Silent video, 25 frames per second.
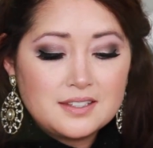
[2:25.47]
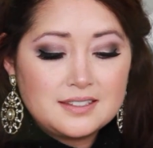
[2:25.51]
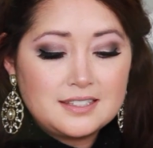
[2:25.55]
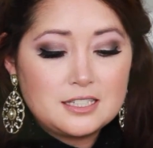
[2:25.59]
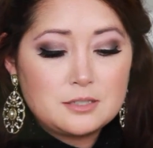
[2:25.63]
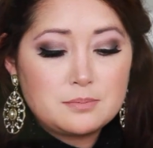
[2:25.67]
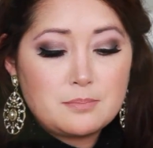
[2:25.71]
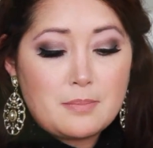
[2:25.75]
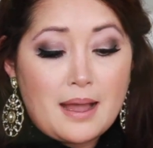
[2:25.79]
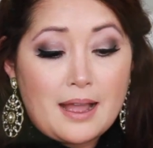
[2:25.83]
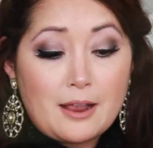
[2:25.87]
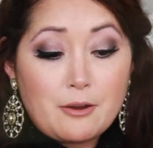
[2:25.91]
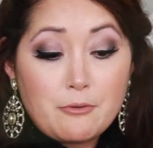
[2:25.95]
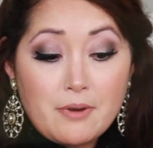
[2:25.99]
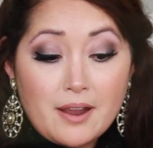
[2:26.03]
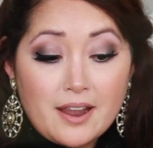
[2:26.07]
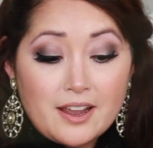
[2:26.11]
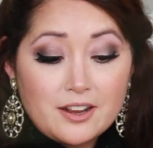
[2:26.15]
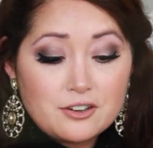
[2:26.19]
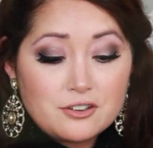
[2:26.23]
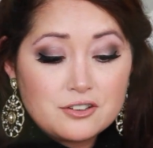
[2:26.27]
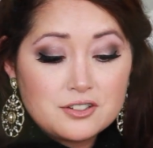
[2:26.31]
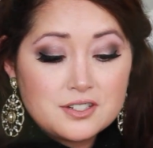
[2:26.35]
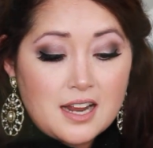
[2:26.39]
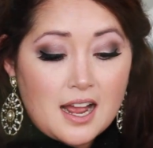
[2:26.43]
This is my
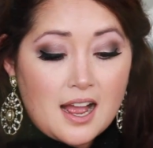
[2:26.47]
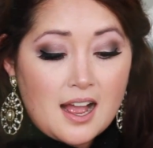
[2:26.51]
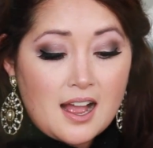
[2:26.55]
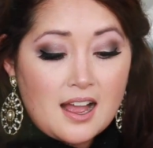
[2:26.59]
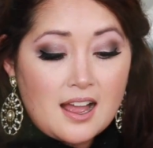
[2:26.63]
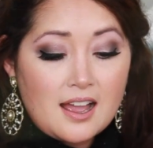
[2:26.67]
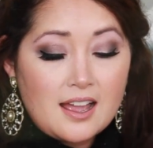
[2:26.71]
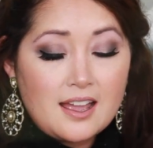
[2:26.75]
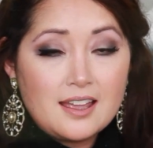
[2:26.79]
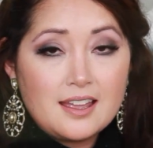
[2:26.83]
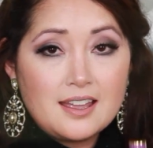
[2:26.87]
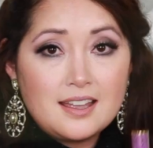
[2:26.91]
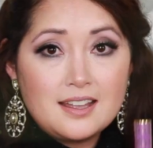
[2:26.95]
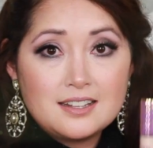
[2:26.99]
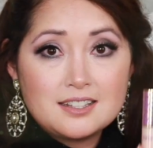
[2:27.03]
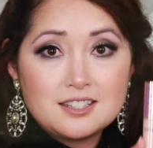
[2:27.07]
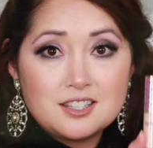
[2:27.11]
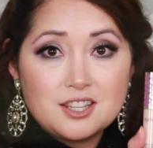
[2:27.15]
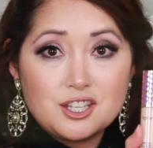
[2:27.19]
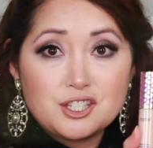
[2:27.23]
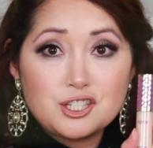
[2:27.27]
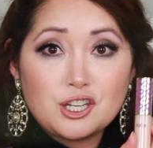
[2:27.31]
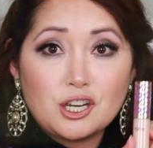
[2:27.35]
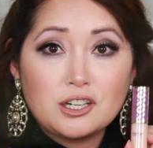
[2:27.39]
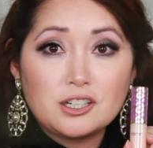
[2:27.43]
ride or die.
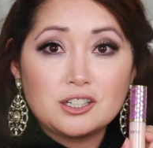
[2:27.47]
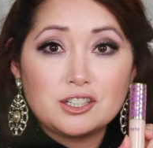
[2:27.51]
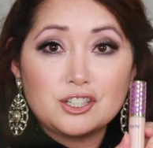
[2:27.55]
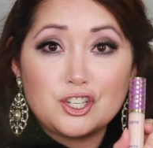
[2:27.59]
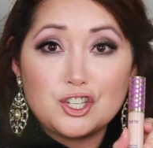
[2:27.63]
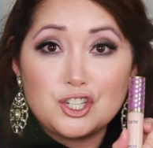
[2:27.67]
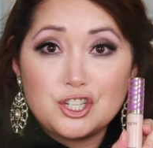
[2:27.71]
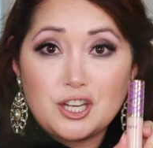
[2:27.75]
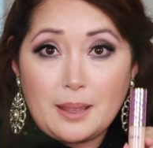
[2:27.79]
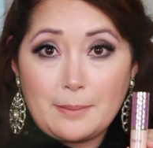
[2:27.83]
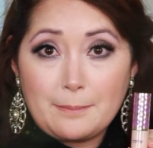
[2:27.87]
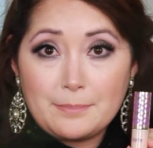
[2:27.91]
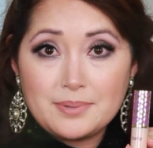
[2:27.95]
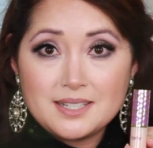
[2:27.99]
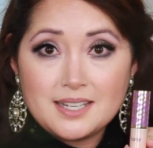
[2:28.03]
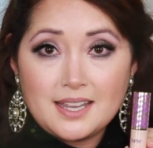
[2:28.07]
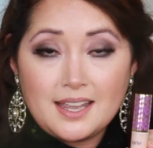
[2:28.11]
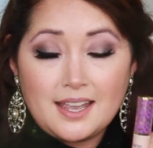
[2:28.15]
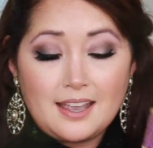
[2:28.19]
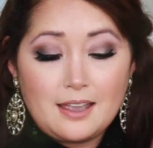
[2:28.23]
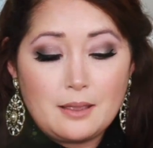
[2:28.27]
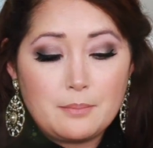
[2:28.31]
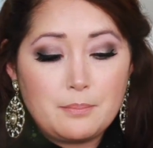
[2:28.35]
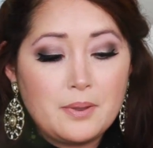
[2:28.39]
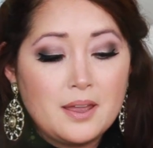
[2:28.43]
It's the Tarte Shape
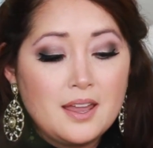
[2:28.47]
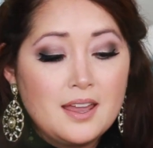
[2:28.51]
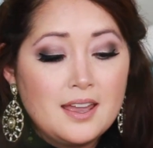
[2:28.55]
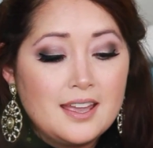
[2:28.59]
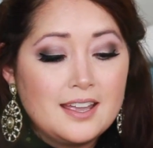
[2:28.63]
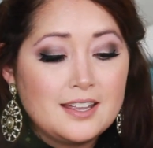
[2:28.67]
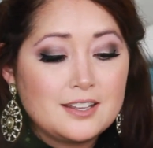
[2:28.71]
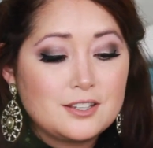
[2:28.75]
Tape.